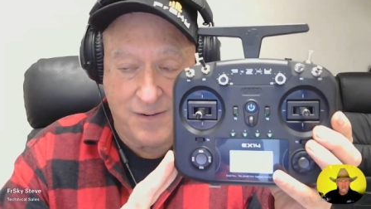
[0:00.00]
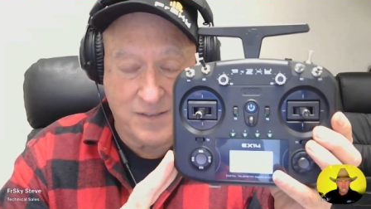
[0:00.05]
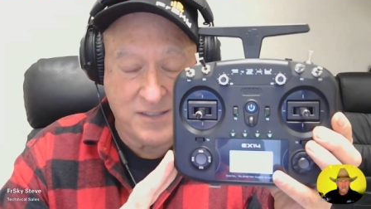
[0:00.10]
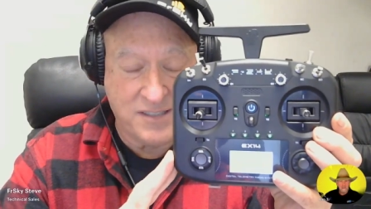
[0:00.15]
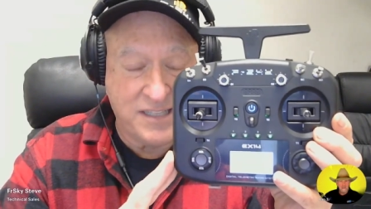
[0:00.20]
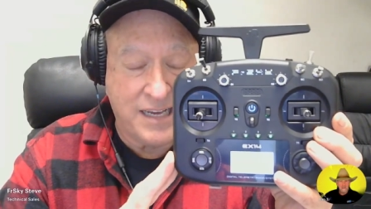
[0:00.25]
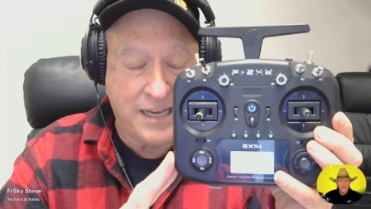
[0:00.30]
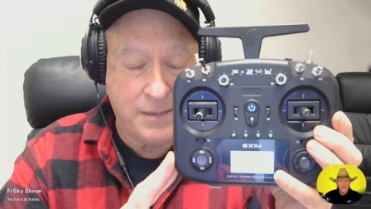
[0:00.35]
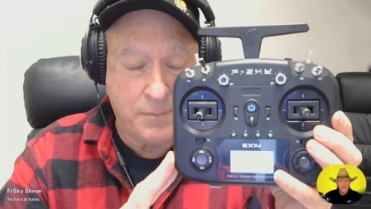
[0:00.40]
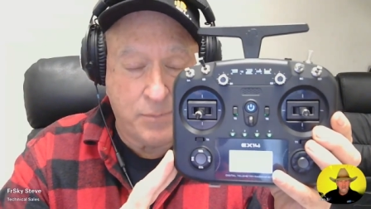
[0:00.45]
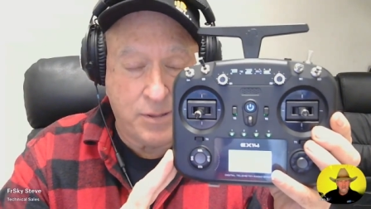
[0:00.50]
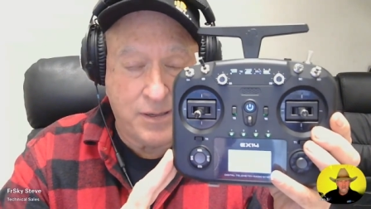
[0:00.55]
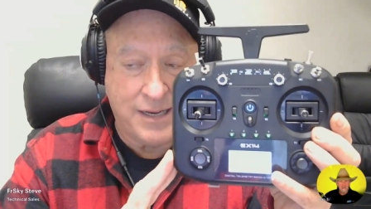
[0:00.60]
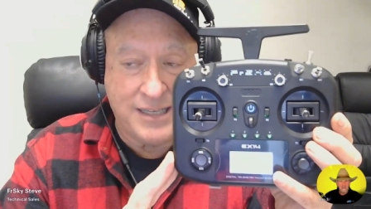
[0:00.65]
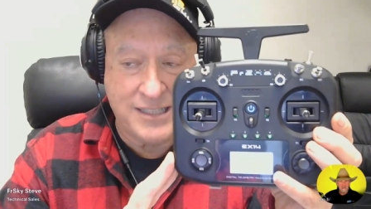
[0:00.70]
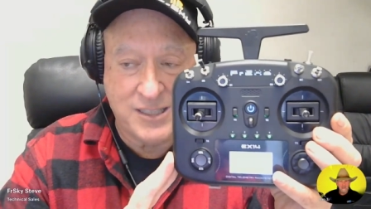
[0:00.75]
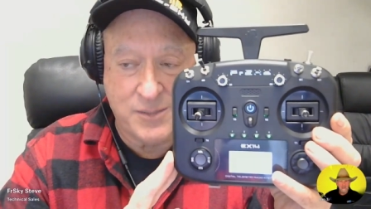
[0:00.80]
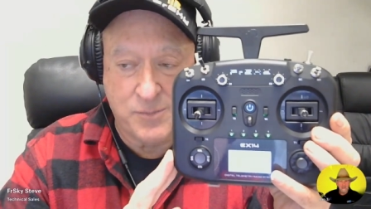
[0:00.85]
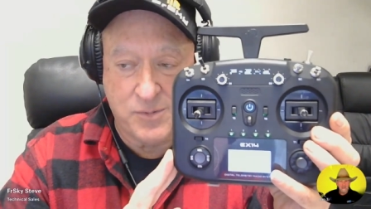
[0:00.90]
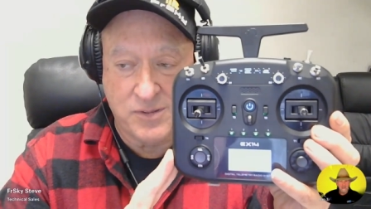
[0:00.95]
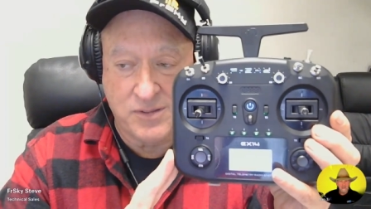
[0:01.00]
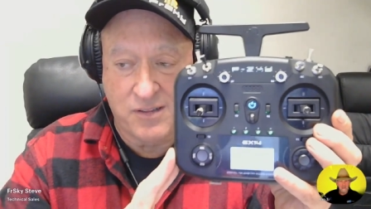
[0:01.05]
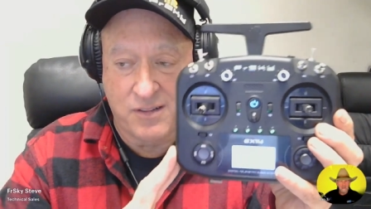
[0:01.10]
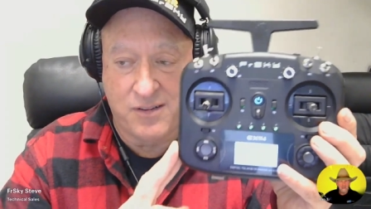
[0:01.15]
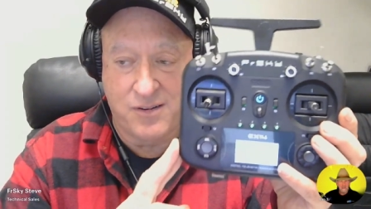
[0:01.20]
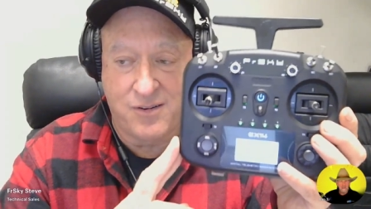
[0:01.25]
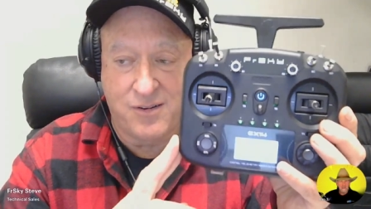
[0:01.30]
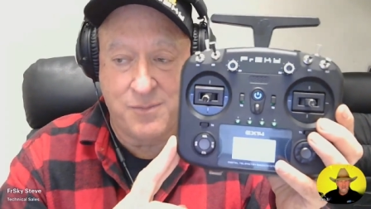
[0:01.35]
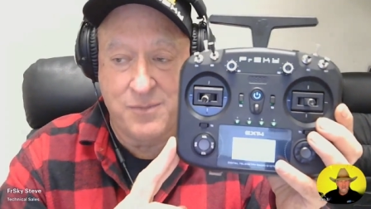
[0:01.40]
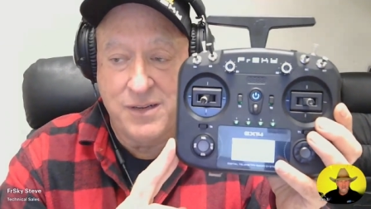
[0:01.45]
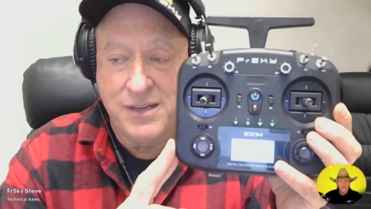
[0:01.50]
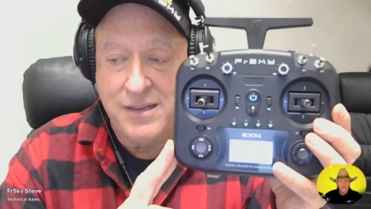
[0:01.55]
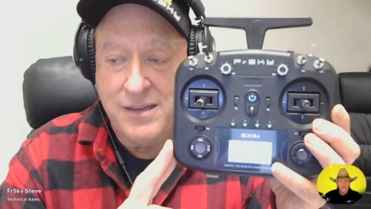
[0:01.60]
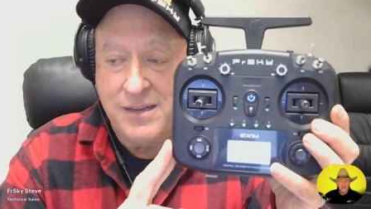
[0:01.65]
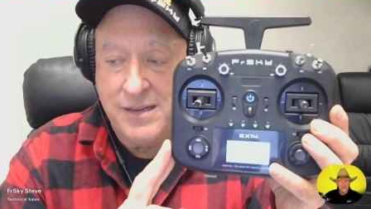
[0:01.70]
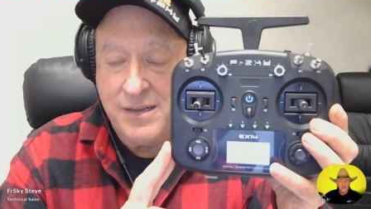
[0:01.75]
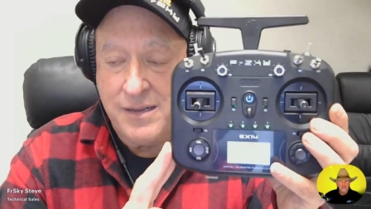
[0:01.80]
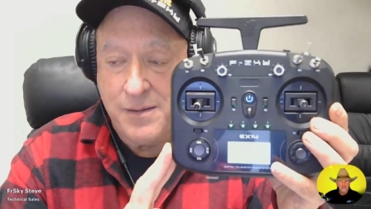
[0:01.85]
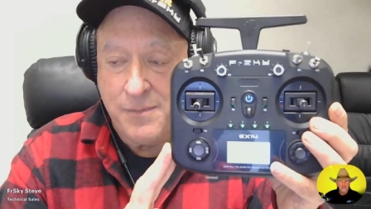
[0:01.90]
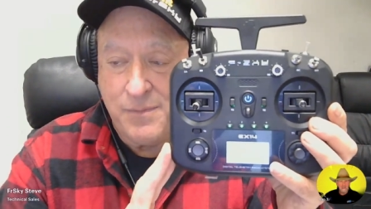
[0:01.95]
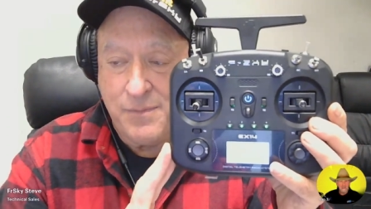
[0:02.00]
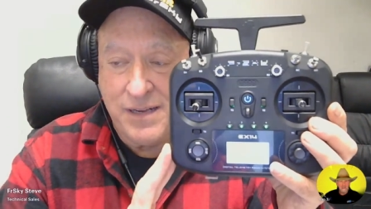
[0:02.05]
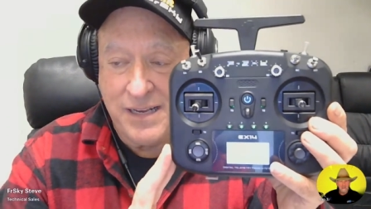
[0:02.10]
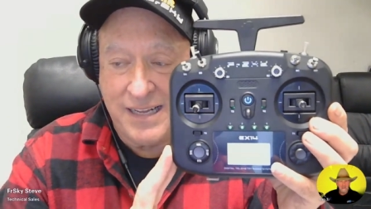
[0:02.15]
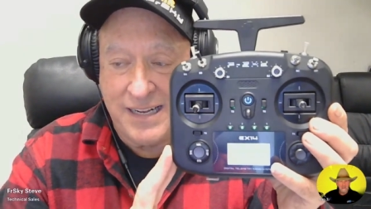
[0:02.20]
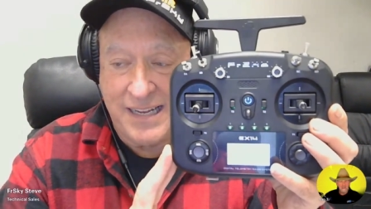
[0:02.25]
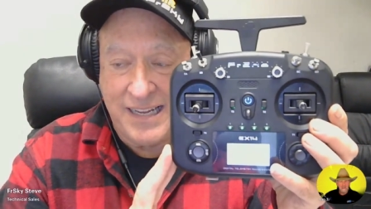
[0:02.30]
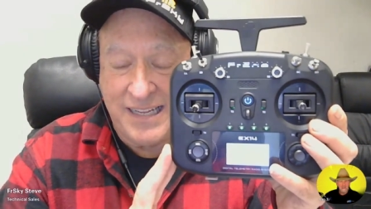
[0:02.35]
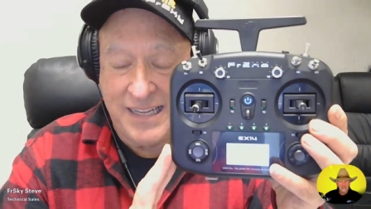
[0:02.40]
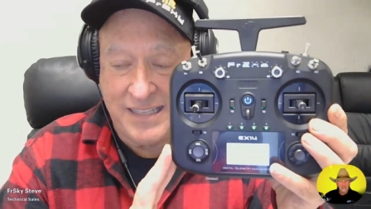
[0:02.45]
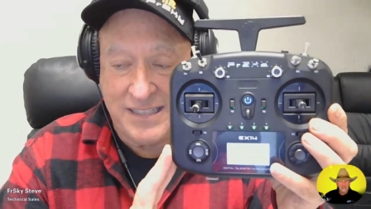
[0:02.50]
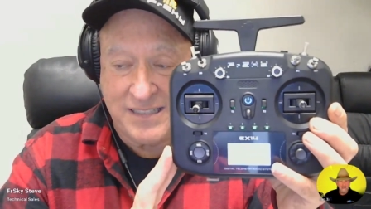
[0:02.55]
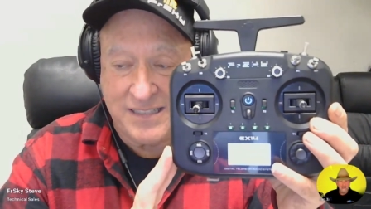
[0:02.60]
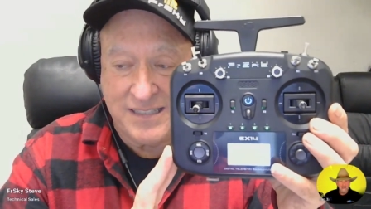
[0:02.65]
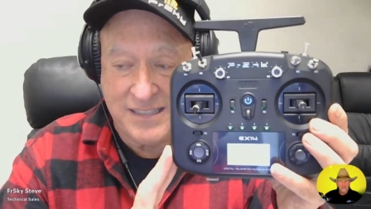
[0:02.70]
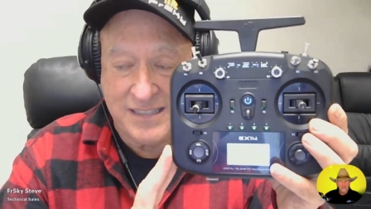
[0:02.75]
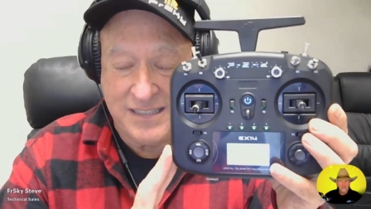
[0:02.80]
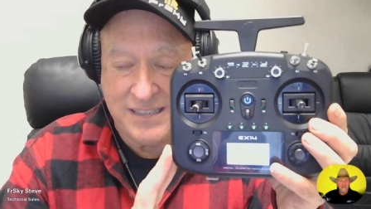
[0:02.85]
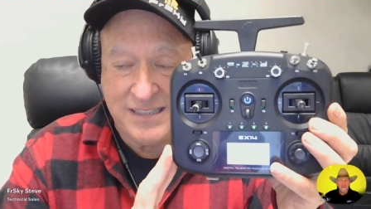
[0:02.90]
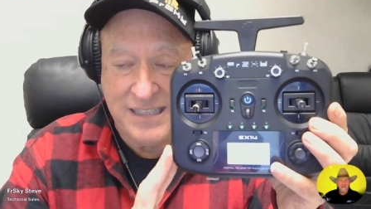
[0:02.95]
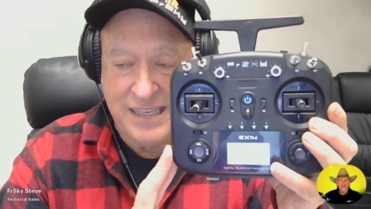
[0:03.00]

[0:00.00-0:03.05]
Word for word: It's not impossible to learn but it's